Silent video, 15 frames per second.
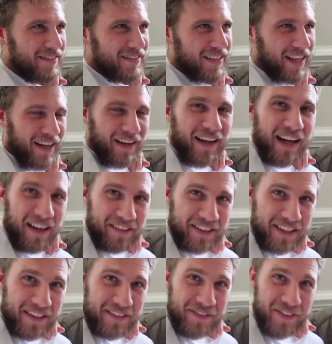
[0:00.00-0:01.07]
yeah, I'll
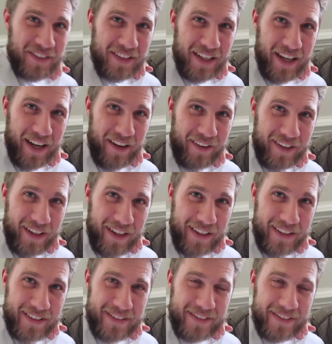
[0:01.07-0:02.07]
get a, a haircut